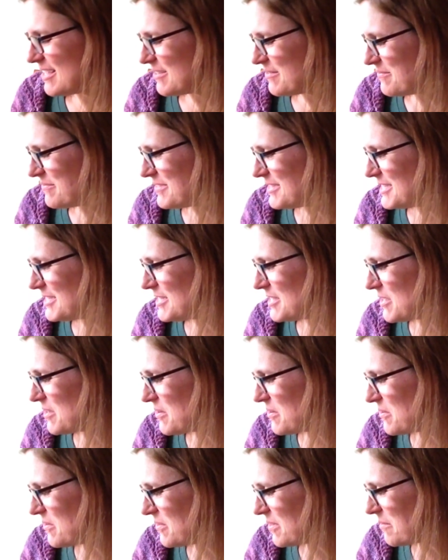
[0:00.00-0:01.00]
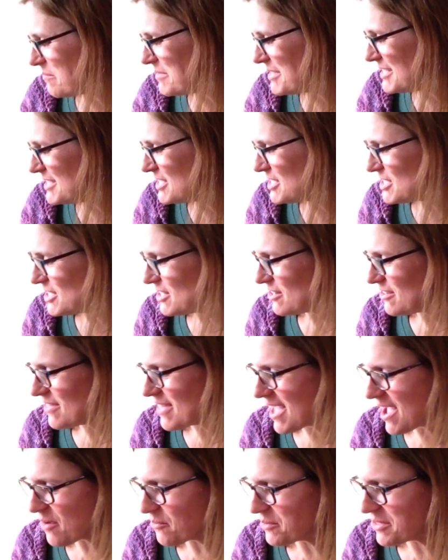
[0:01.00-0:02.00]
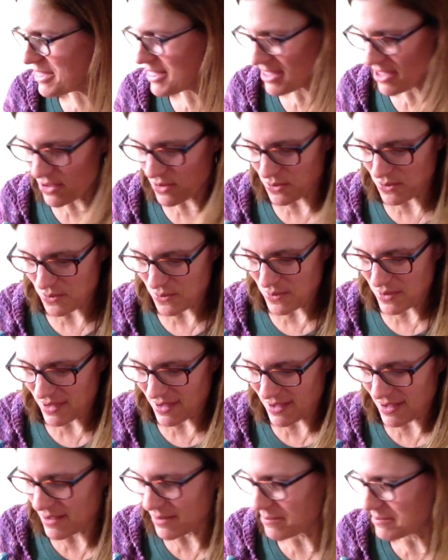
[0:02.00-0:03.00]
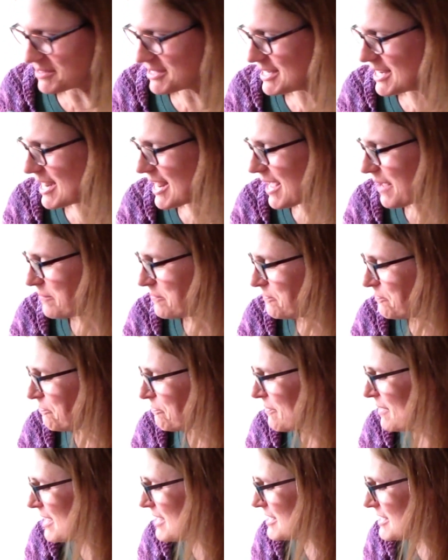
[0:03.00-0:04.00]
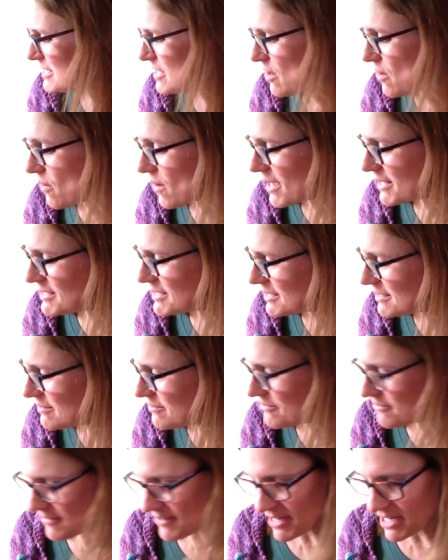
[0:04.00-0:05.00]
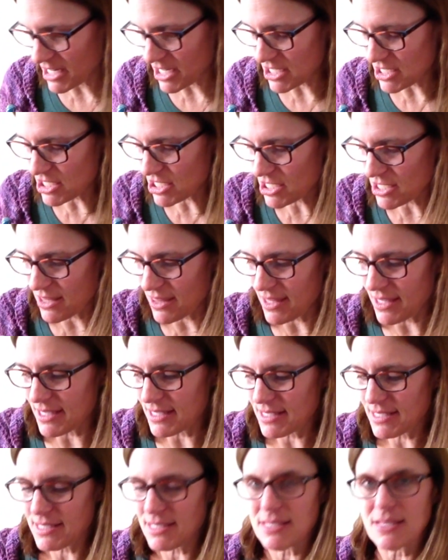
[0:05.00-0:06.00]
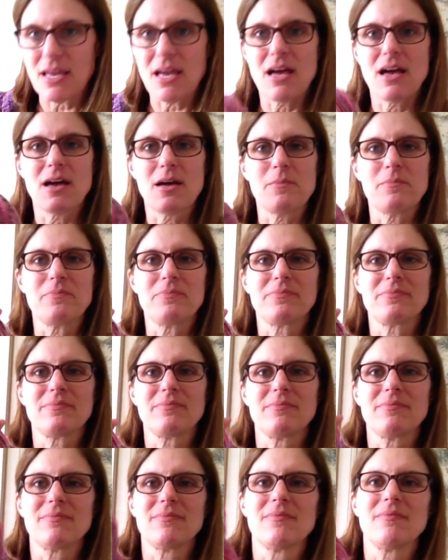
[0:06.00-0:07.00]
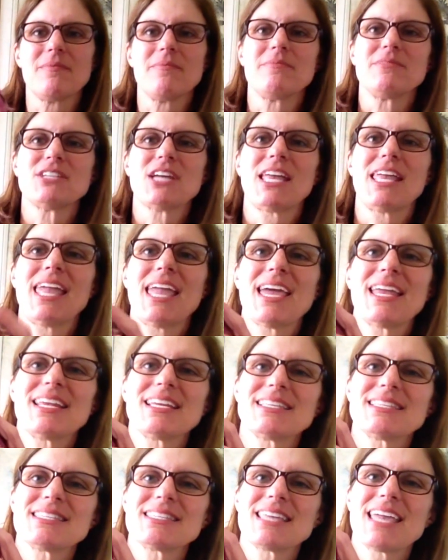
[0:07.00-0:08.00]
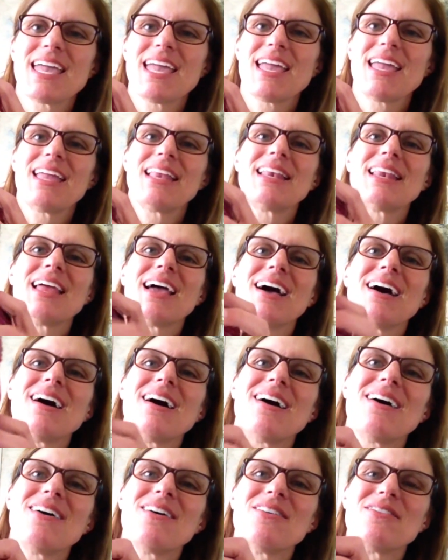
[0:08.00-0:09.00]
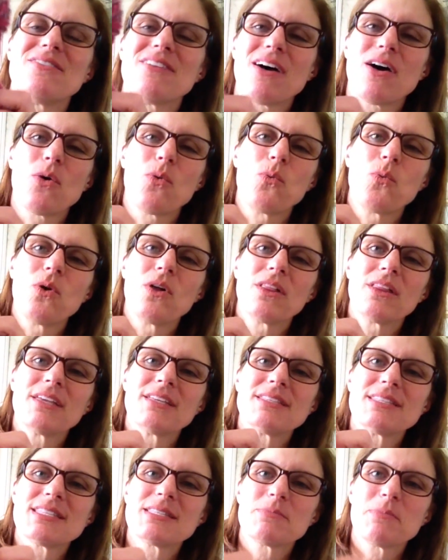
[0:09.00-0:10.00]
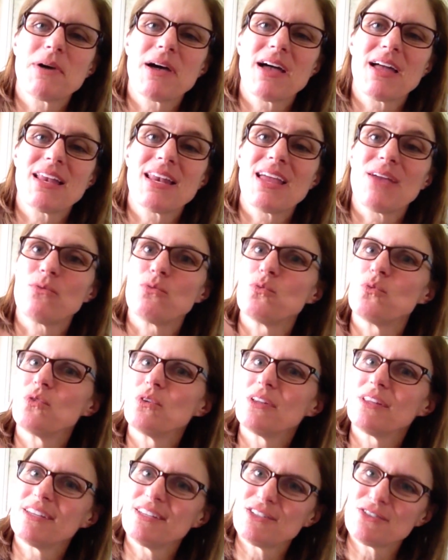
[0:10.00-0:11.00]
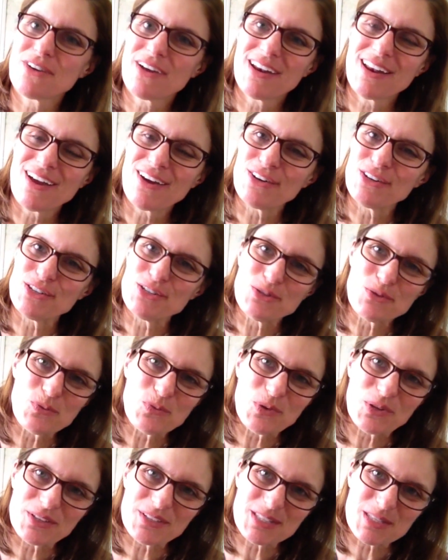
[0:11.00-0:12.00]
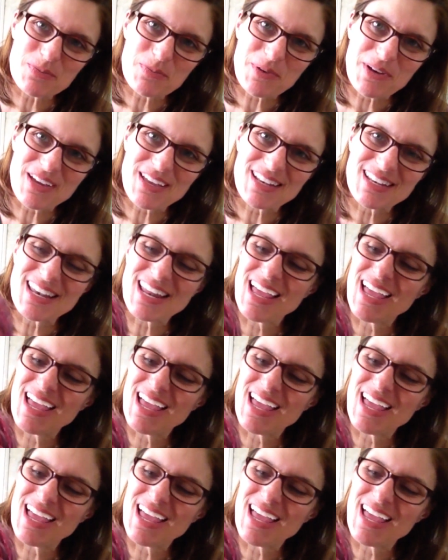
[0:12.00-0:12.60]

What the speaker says: So let me share that with you today. So I did finish this gigantic skein of a woolen spun. I really tried hard to do woolen spun.